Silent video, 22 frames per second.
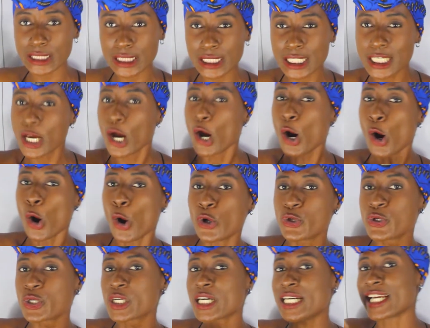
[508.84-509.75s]
knee, or
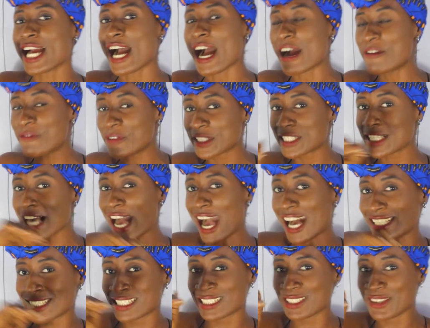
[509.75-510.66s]
you can have it
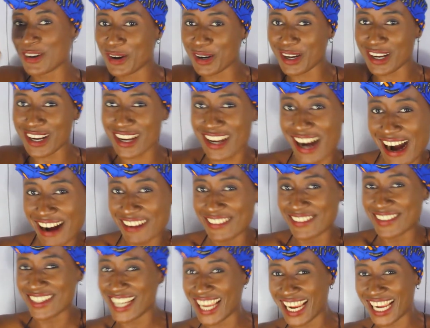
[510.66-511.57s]
as your
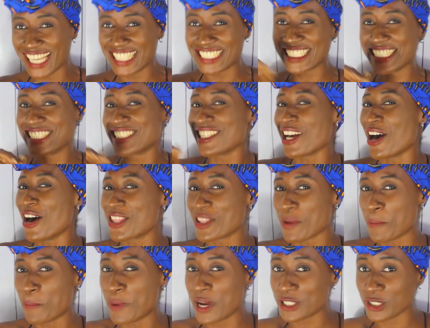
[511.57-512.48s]
gown length. It all
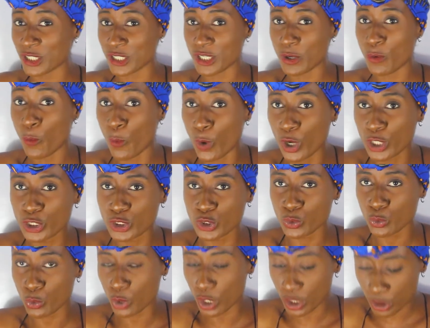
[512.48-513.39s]
depends on what
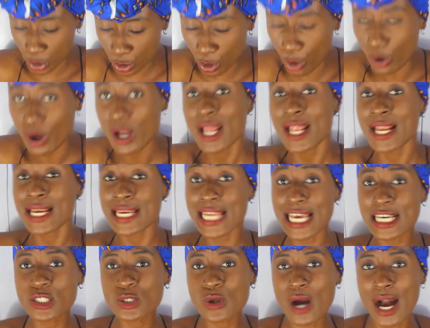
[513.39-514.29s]
you want. So
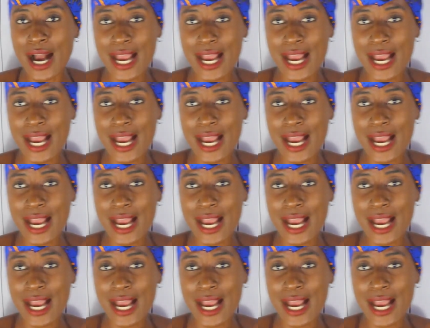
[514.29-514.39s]
let's go